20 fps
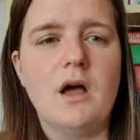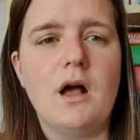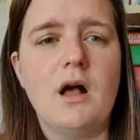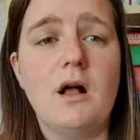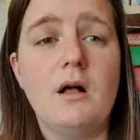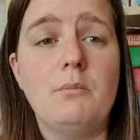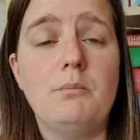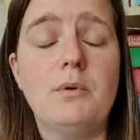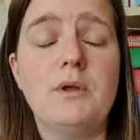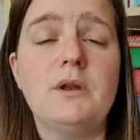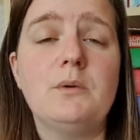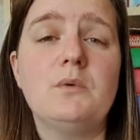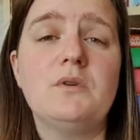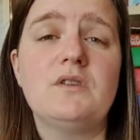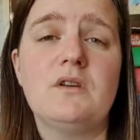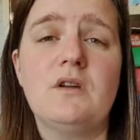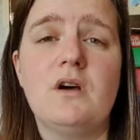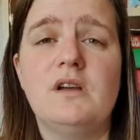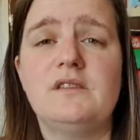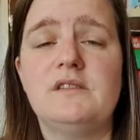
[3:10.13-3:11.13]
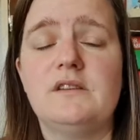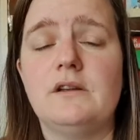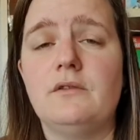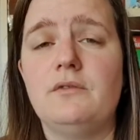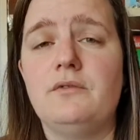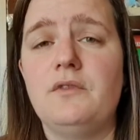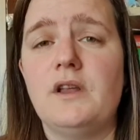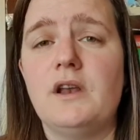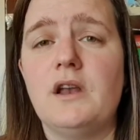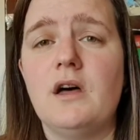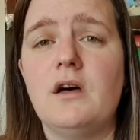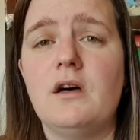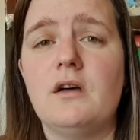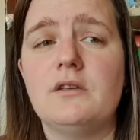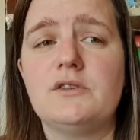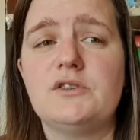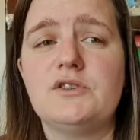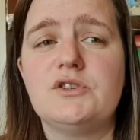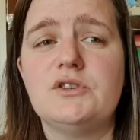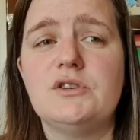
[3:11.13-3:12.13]
uh, but it was a nice little
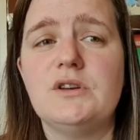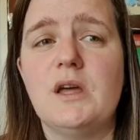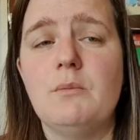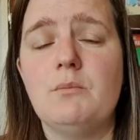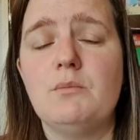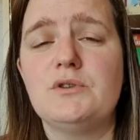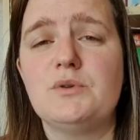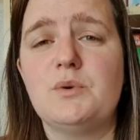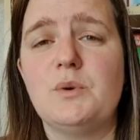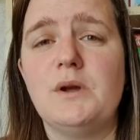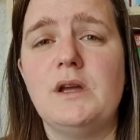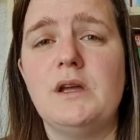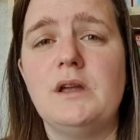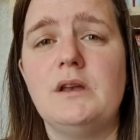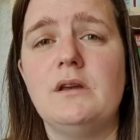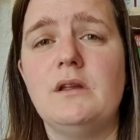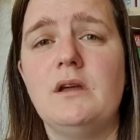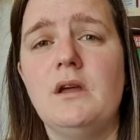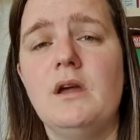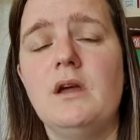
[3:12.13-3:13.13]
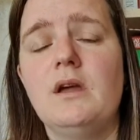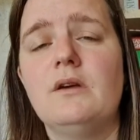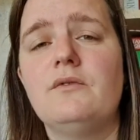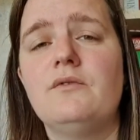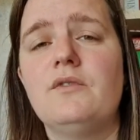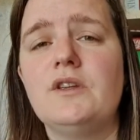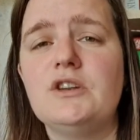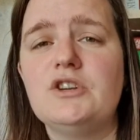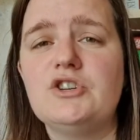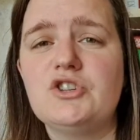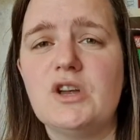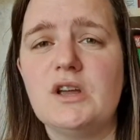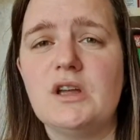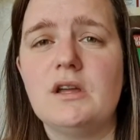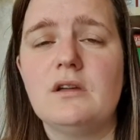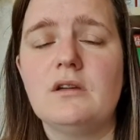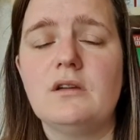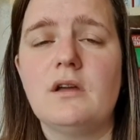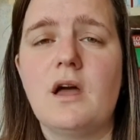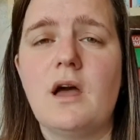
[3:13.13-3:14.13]
filler in between
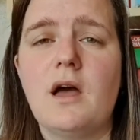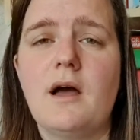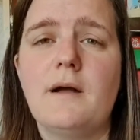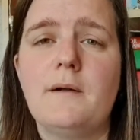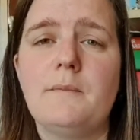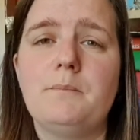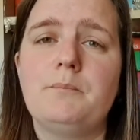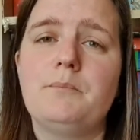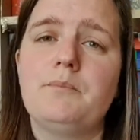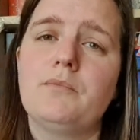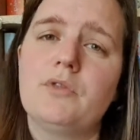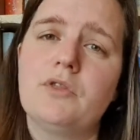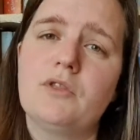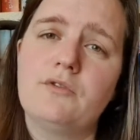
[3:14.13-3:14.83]
finishing um,